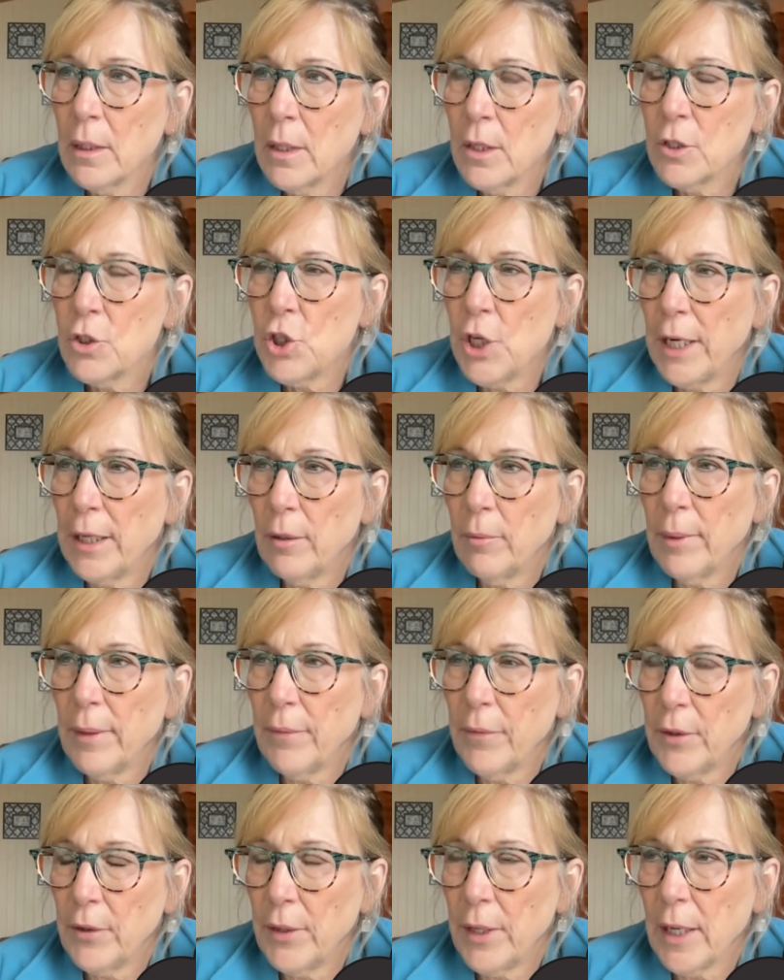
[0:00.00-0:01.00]
chain
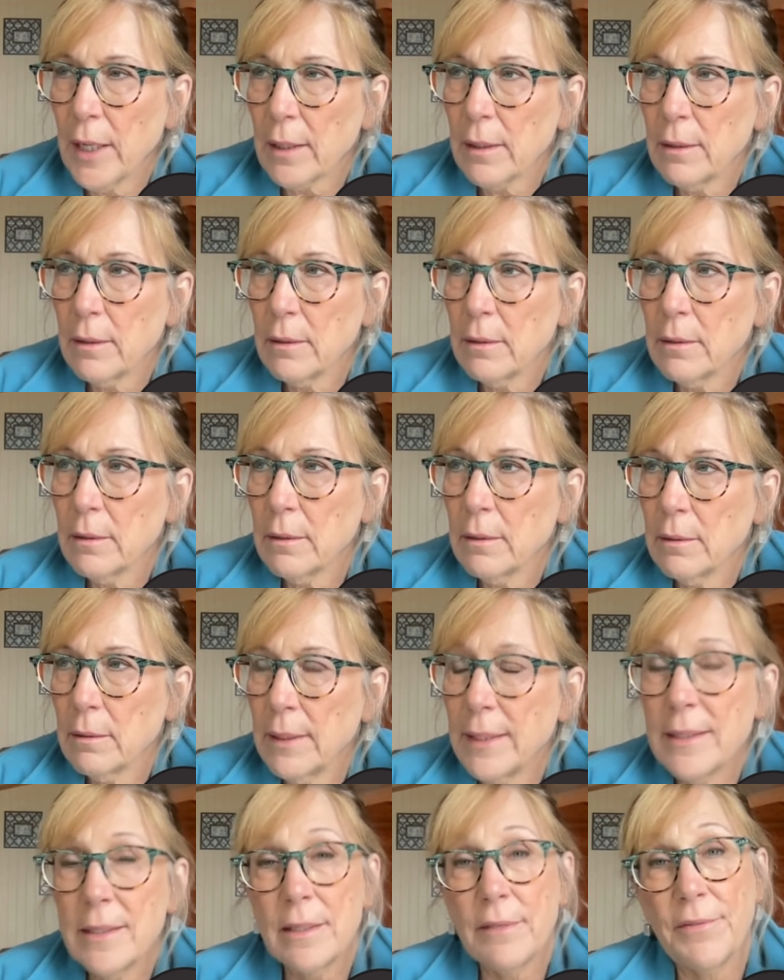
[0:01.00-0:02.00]
around their neck.
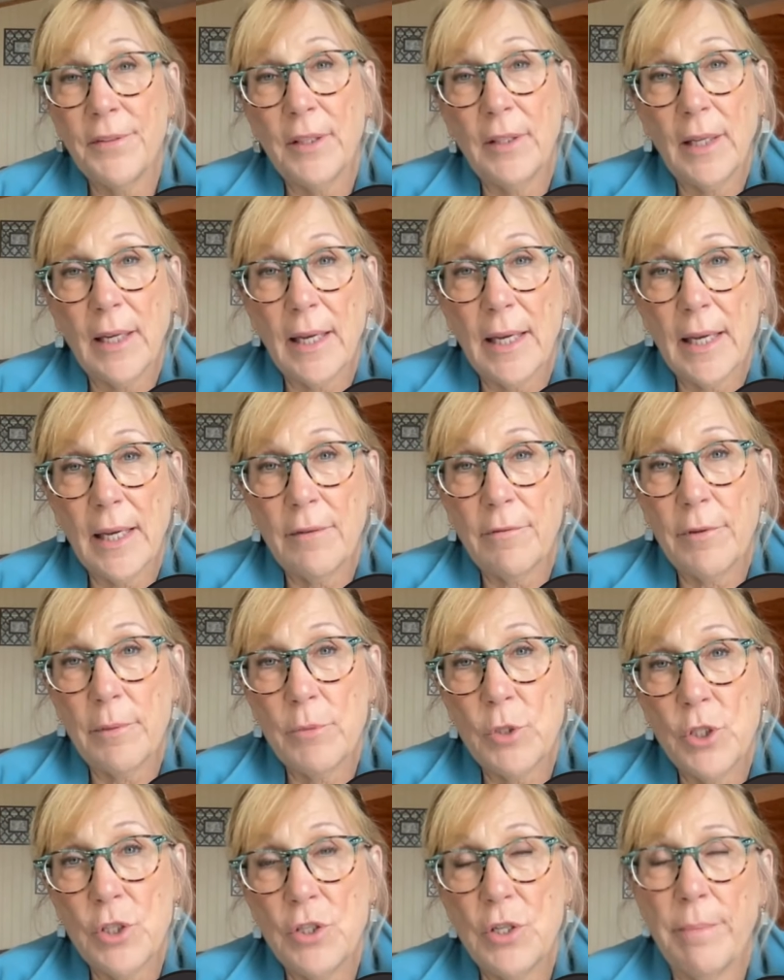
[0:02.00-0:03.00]
That's the feeling I get from
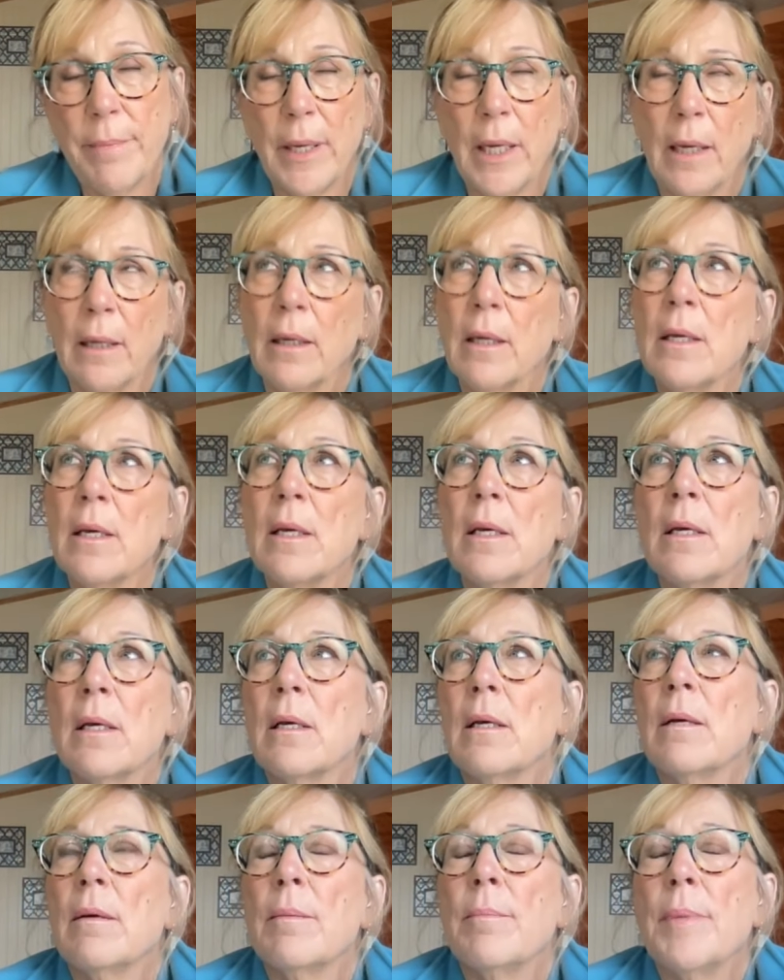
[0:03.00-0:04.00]
Xi Jinping.
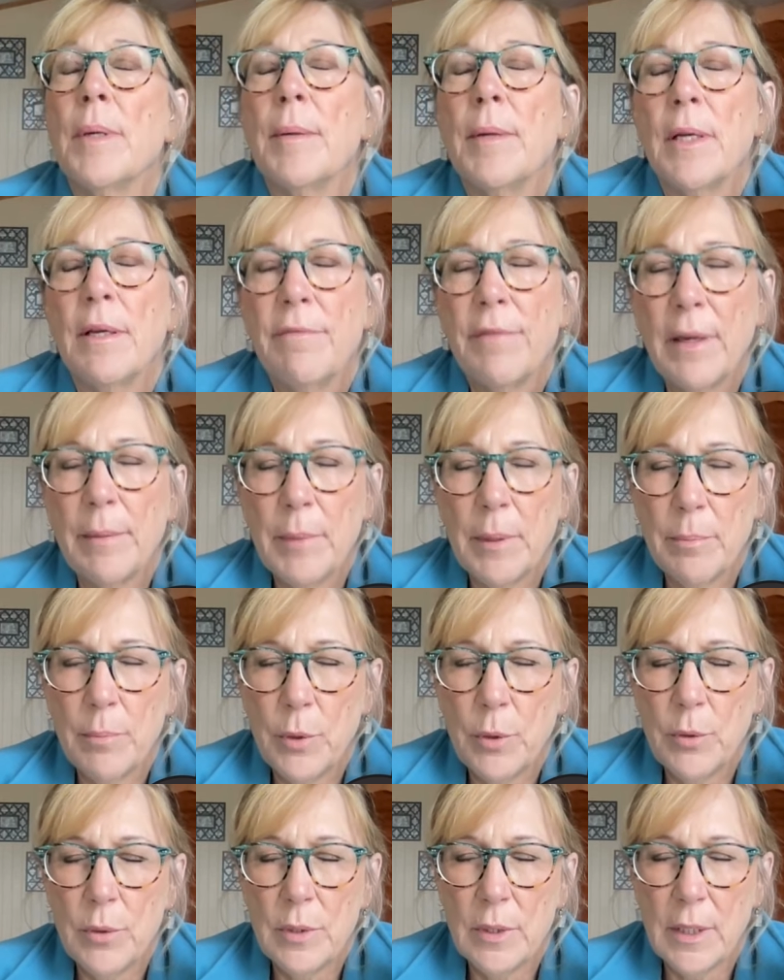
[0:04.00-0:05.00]
But if I'm in
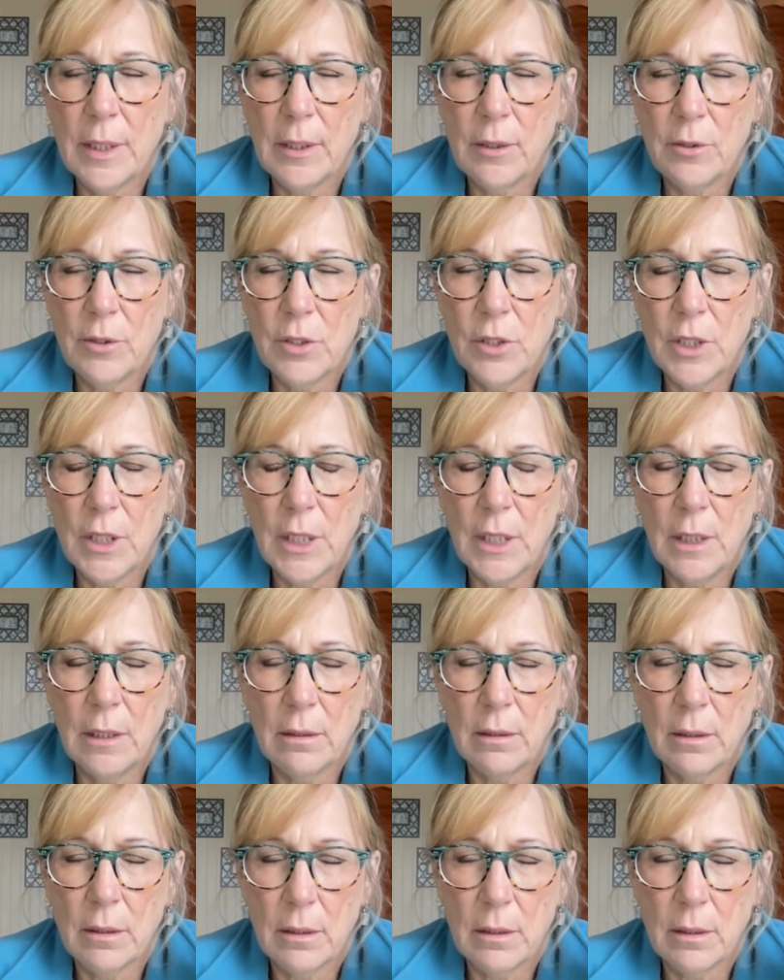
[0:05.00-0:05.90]
Putin's energy,